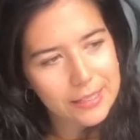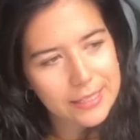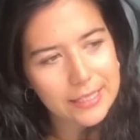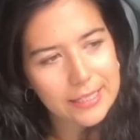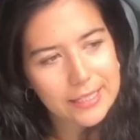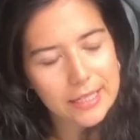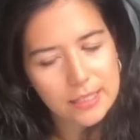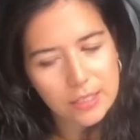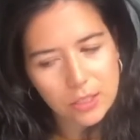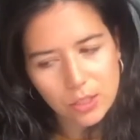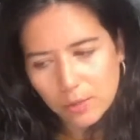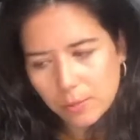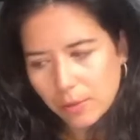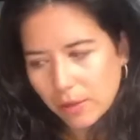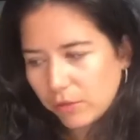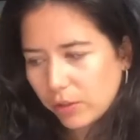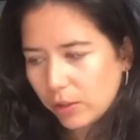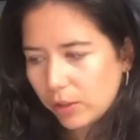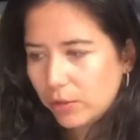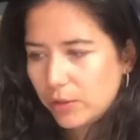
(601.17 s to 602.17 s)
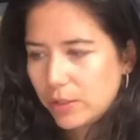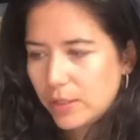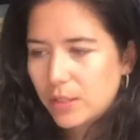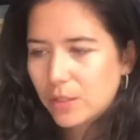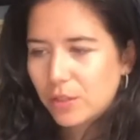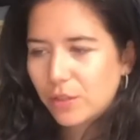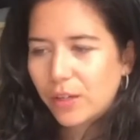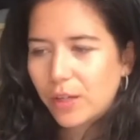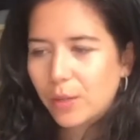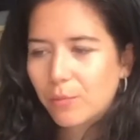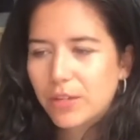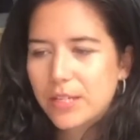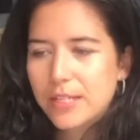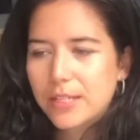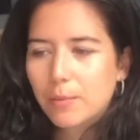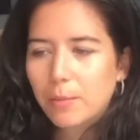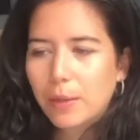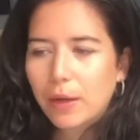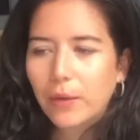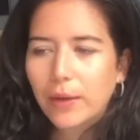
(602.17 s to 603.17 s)
dictatorship that followed and stuff, and I'm reading
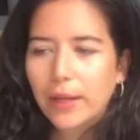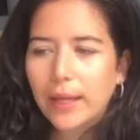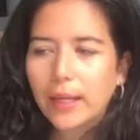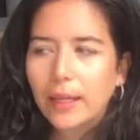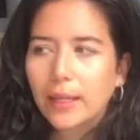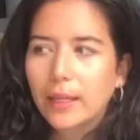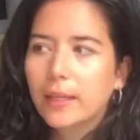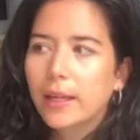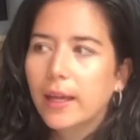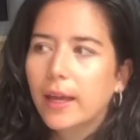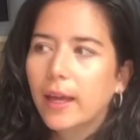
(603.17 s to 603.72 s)
about a